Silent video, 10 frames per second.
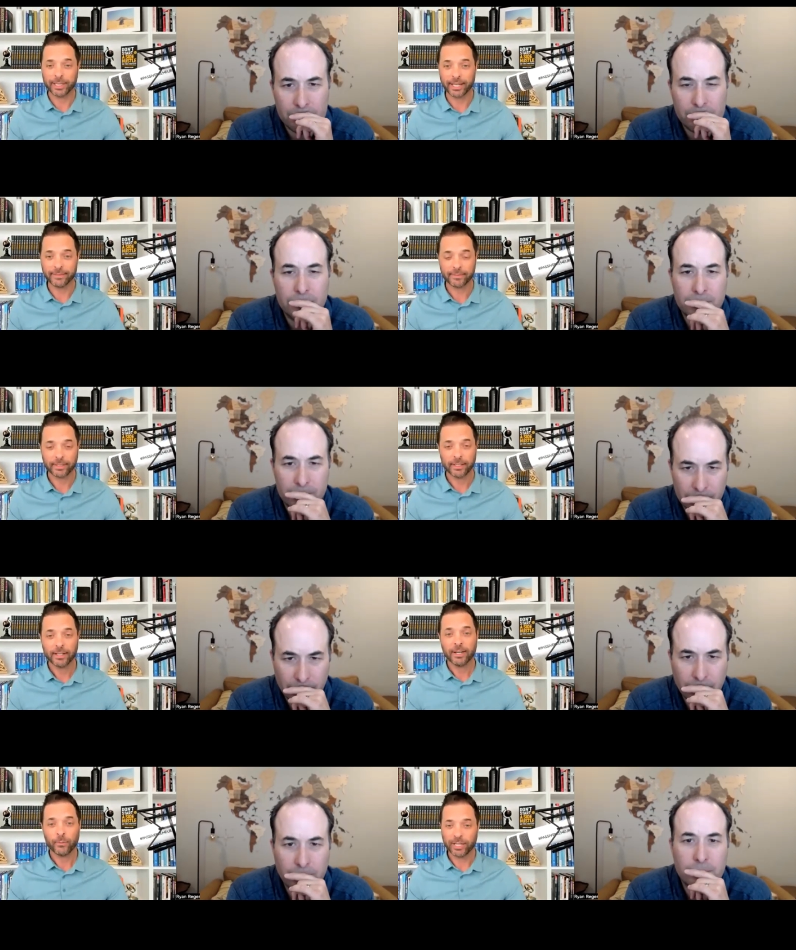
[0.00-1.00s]
Speaker 1: then
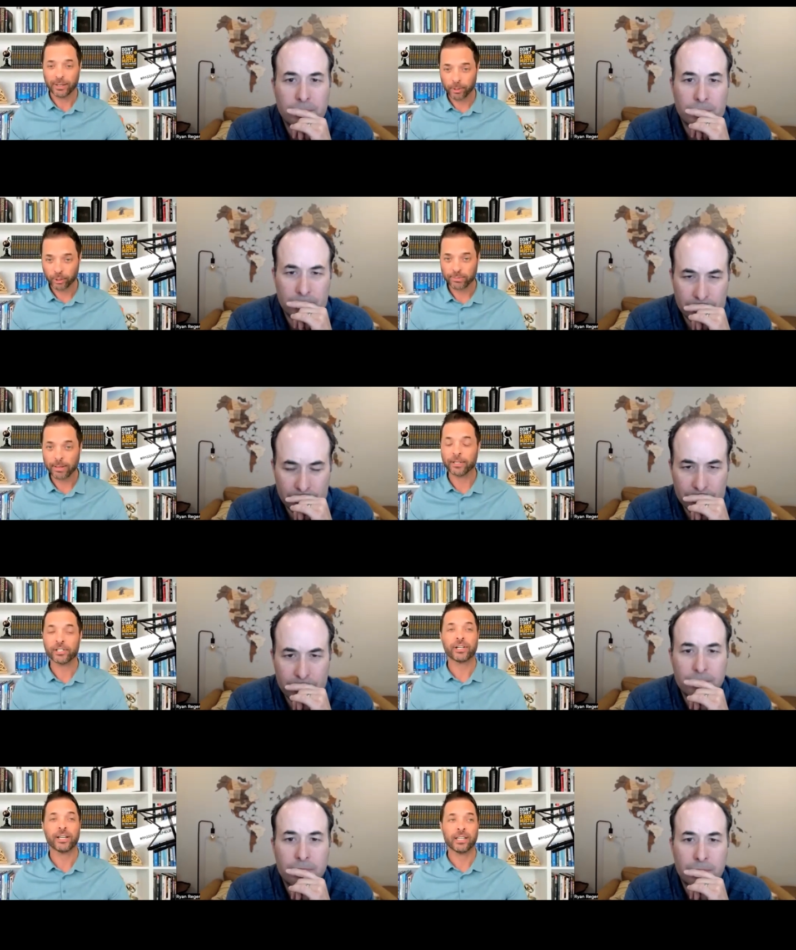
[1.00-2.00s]
when that book was
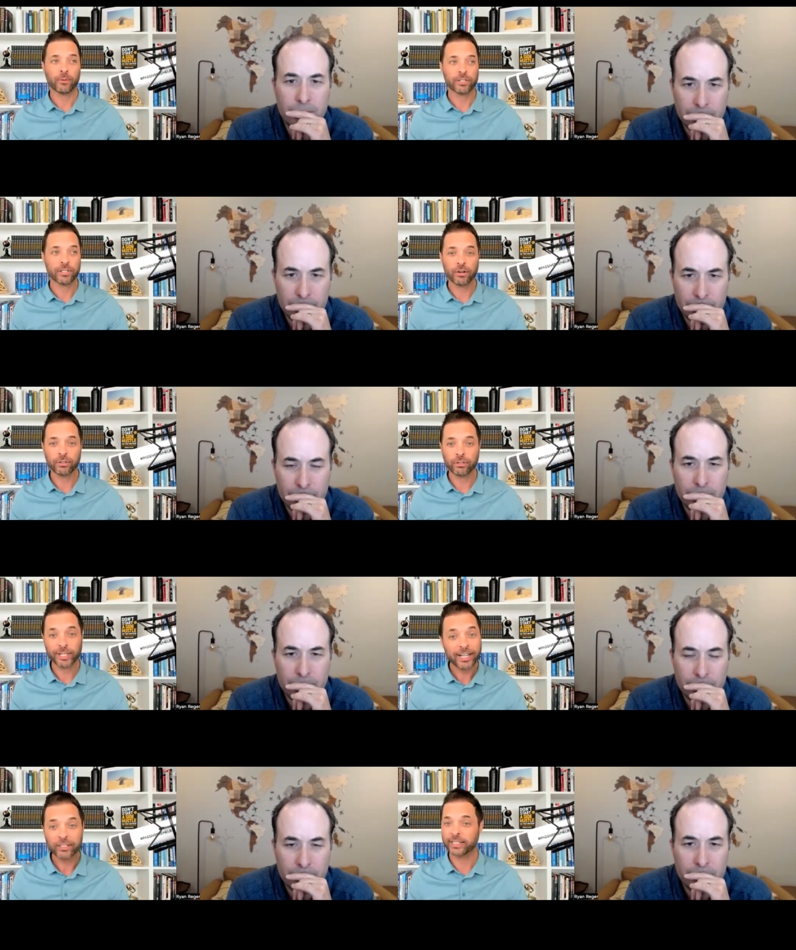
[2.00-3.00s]
published, and there was no
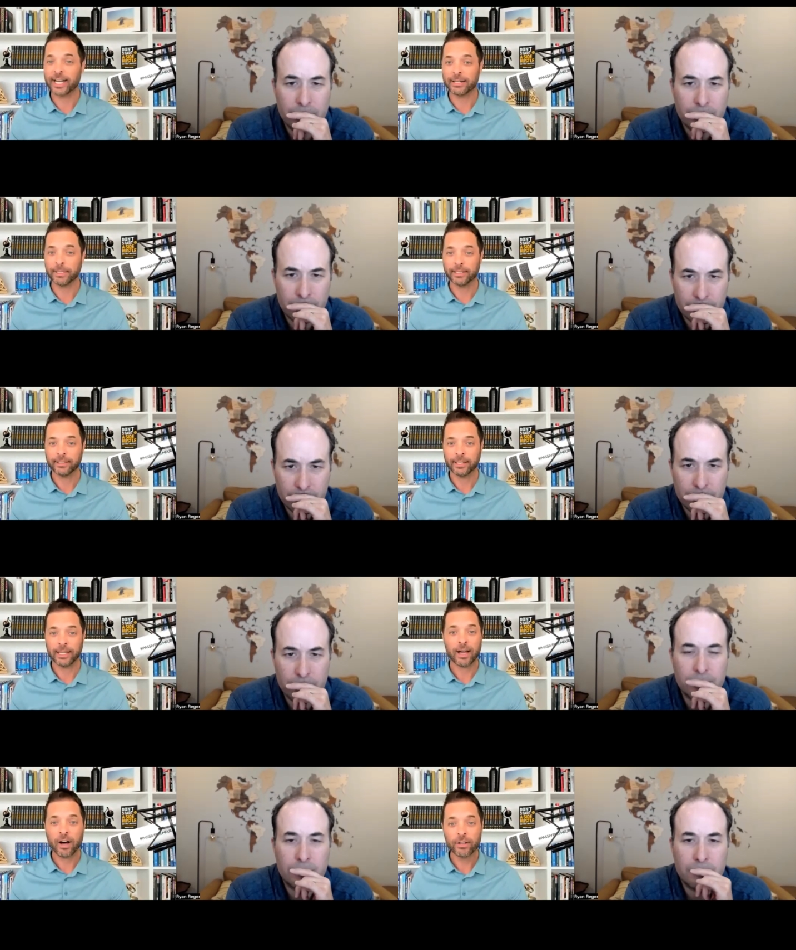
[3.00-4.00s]
creator economy,
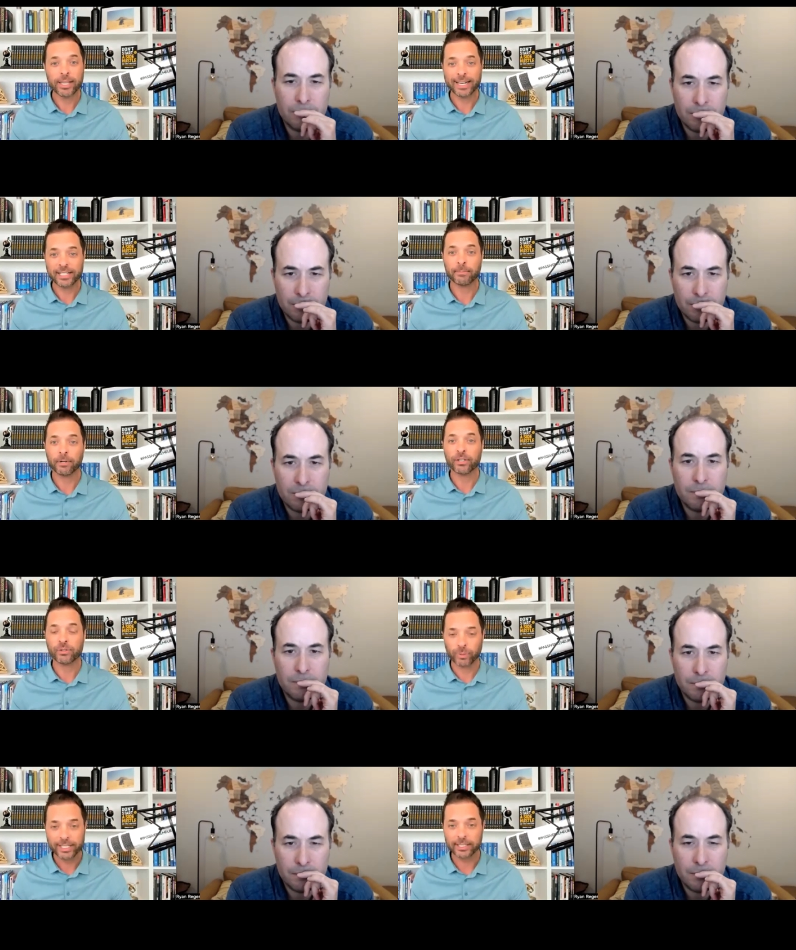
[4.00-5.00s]
and that all that has
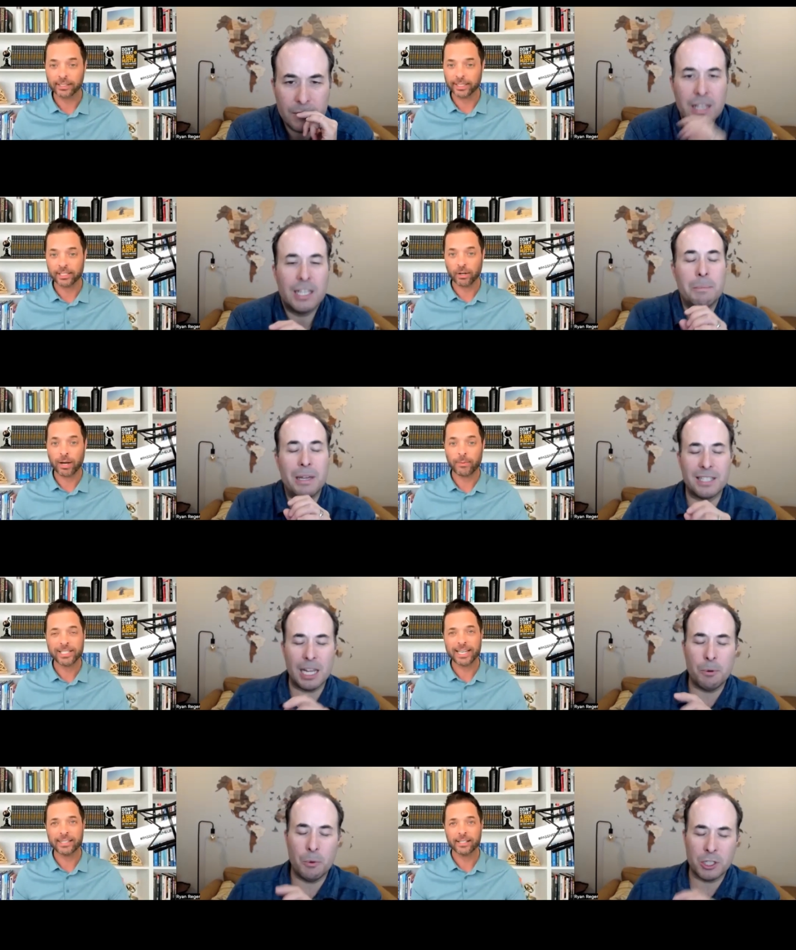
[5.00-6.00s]
emerged recently. So, you I mean,
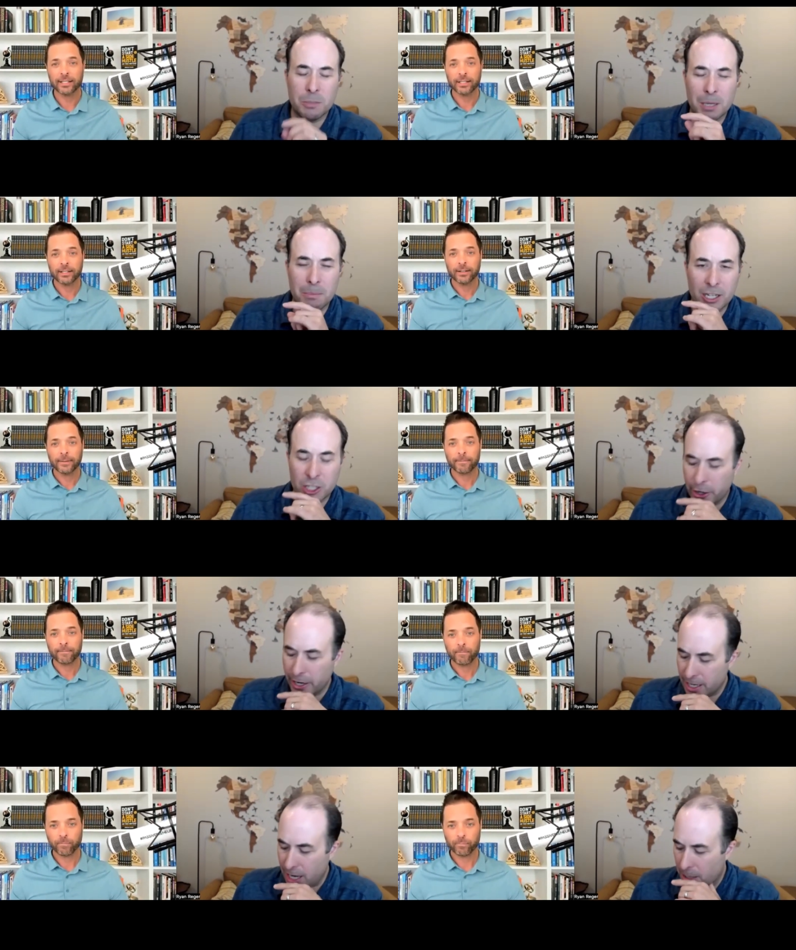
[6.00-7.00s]
example,
Speaker 2: what you mean by
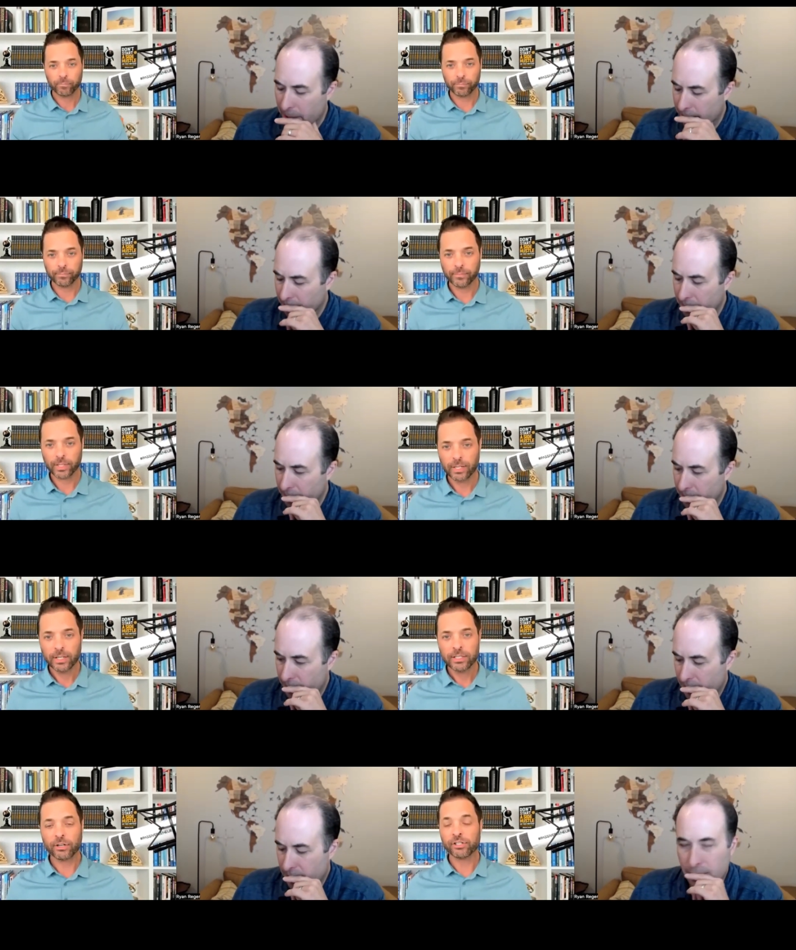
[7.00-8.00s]
sharing economy?
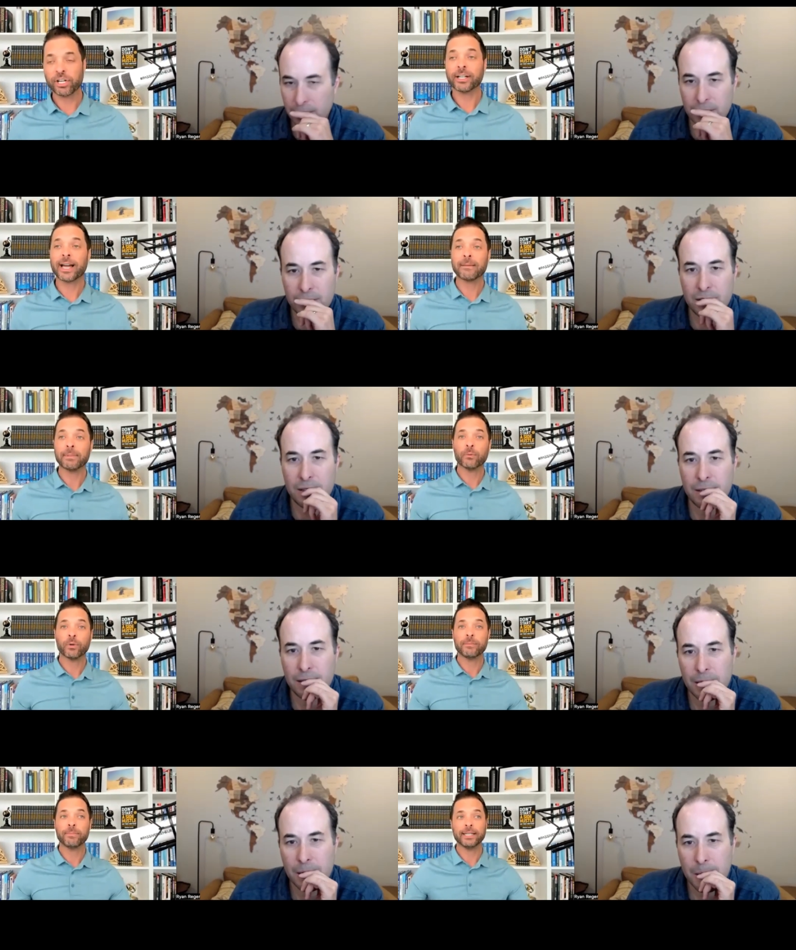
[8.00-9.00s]
Speaker 1: So sharing economy
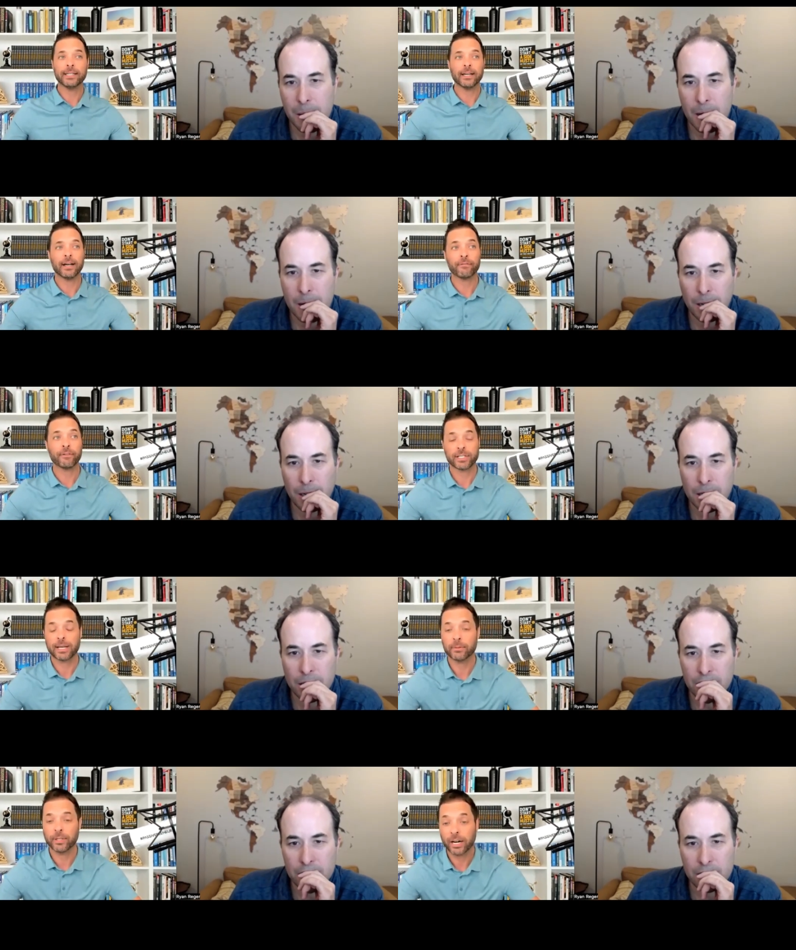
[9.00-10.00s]
would be, uh, for
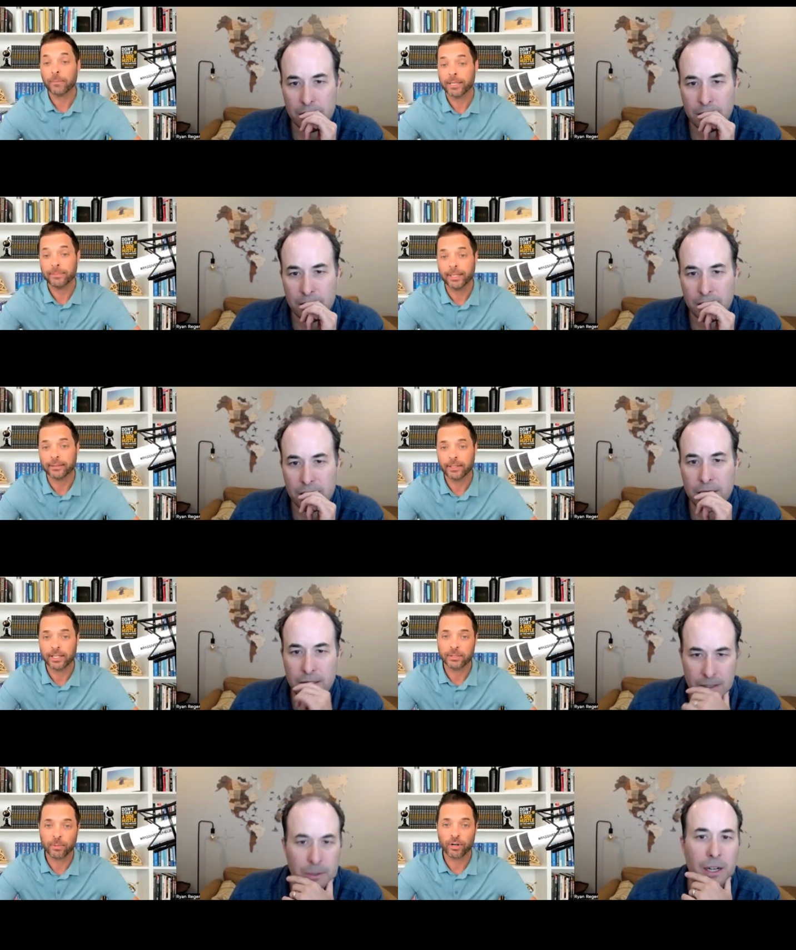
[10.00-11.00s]
example, Airbnb.
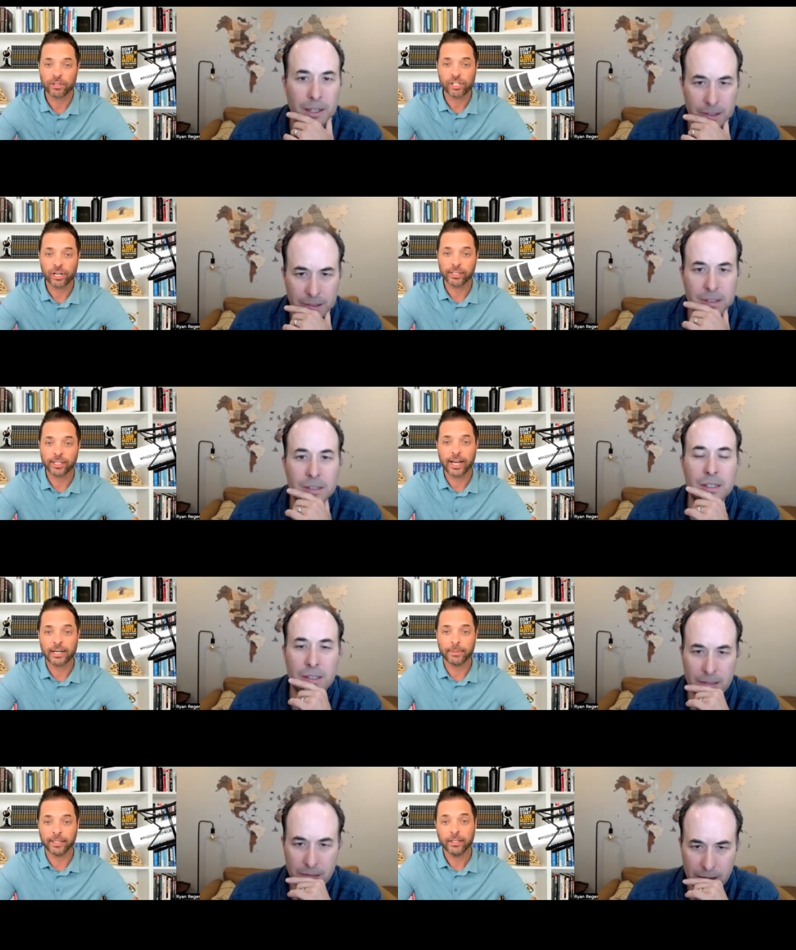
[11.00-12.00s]
It's part of the sharing economy.